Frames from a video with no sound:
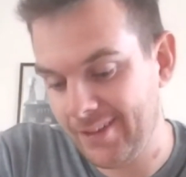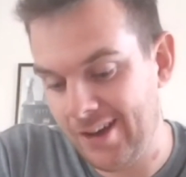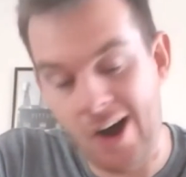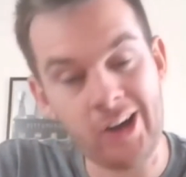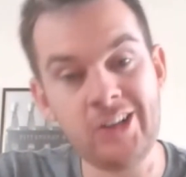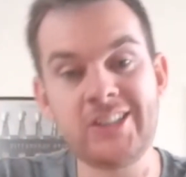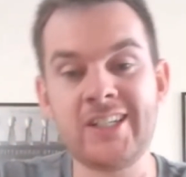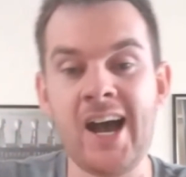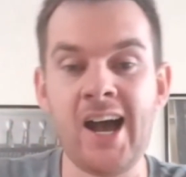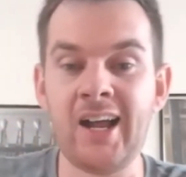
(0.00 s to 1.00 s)
I honestly
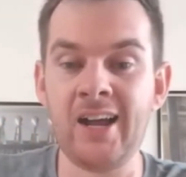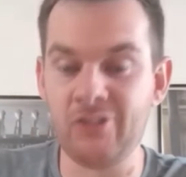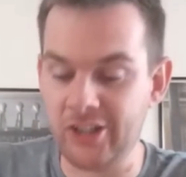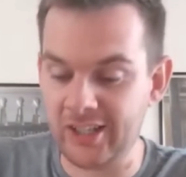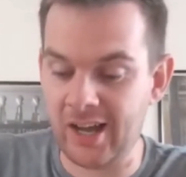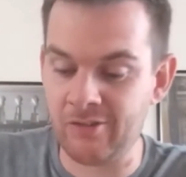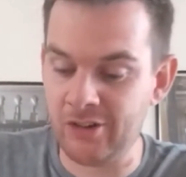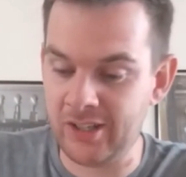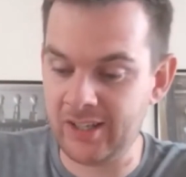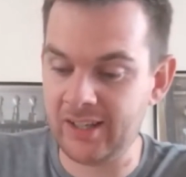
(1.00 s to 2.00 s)
can't. I, I really, I
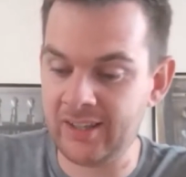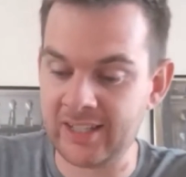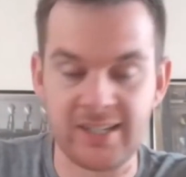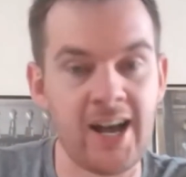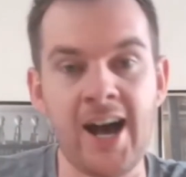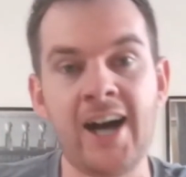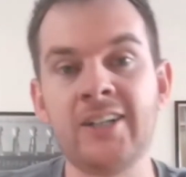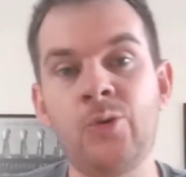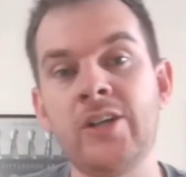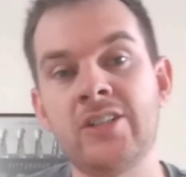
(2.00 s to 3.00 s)
really. That's a
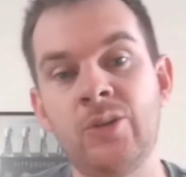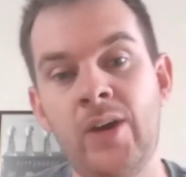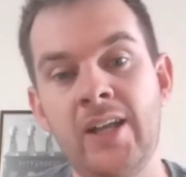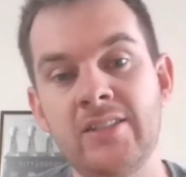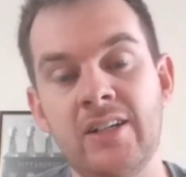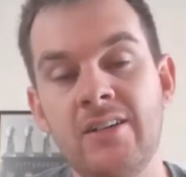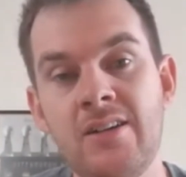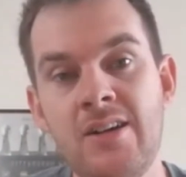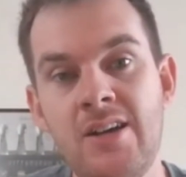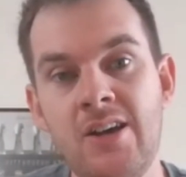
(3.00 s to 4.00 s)
hard question to answer.
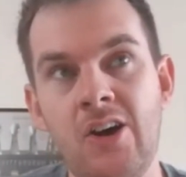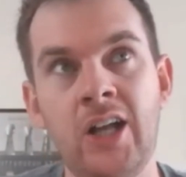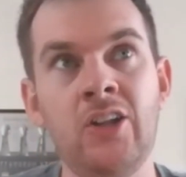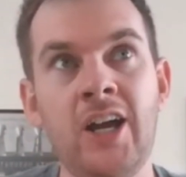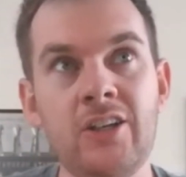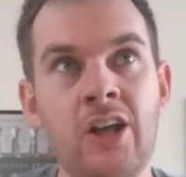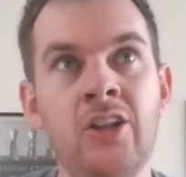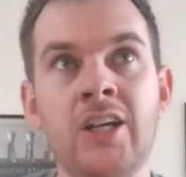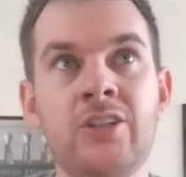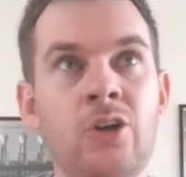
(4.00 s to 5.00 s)
I like, I
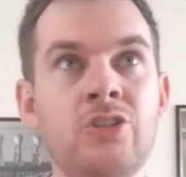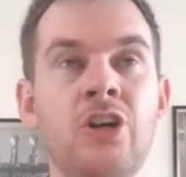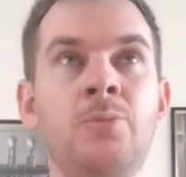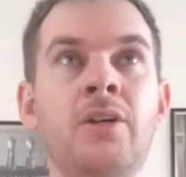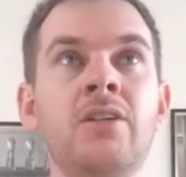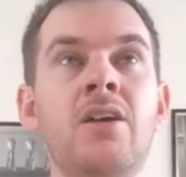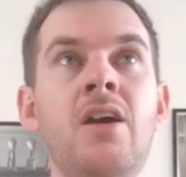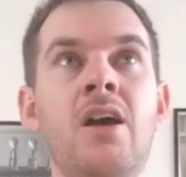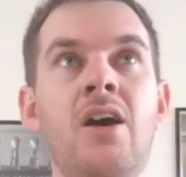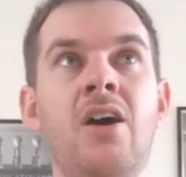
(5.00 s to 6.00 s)
like Coach Tomlin.
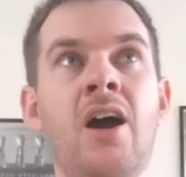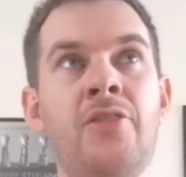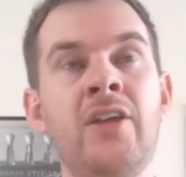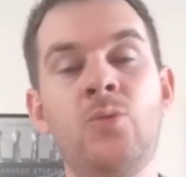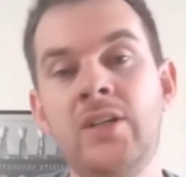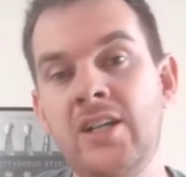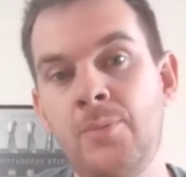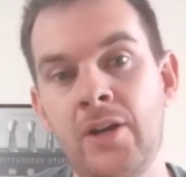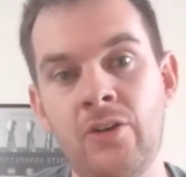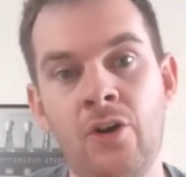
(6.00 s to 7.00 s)
I think we need a
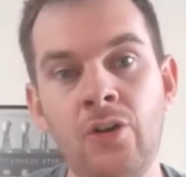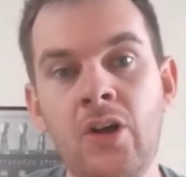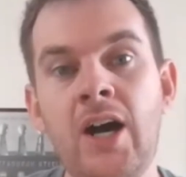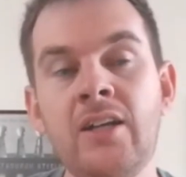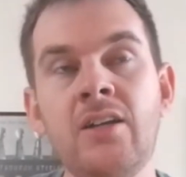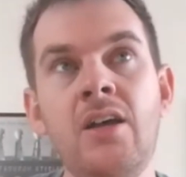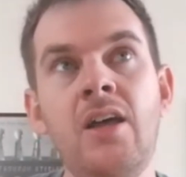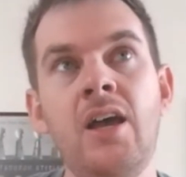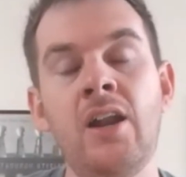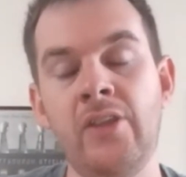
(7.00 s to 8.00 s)
better O line,
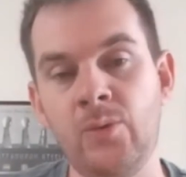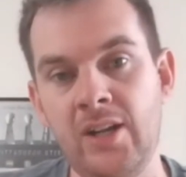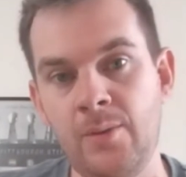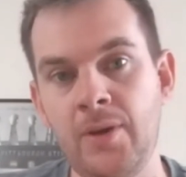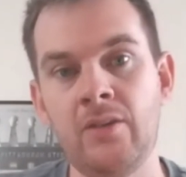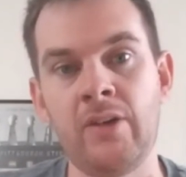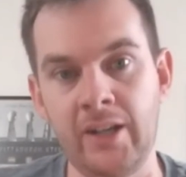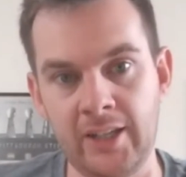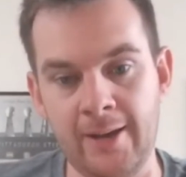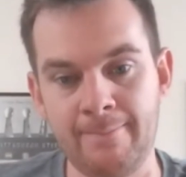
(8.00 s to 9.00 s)
and I think we need a better
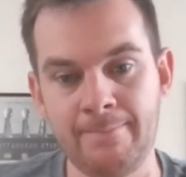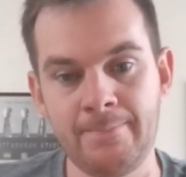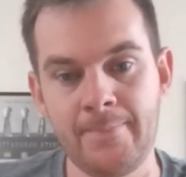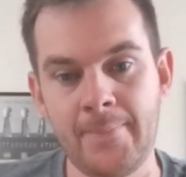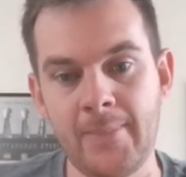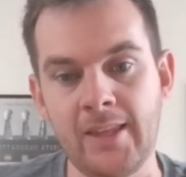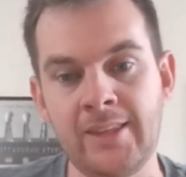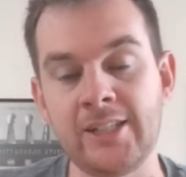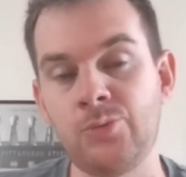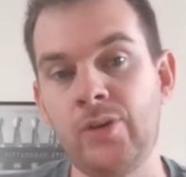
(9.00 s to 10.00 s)
running game.
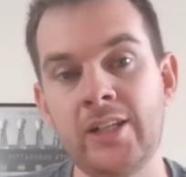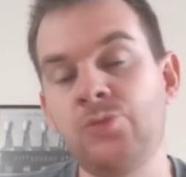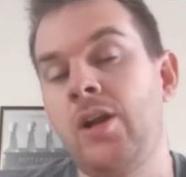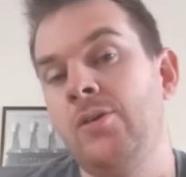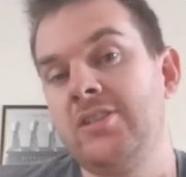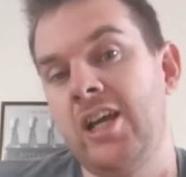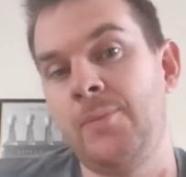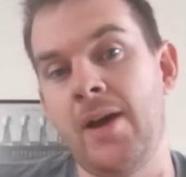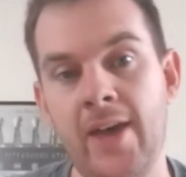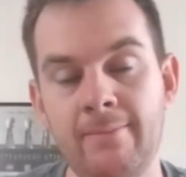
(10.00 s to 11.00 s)
That's what that's what I would say
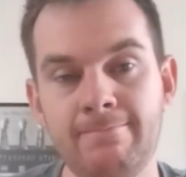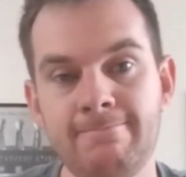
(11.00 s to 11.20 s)
about that.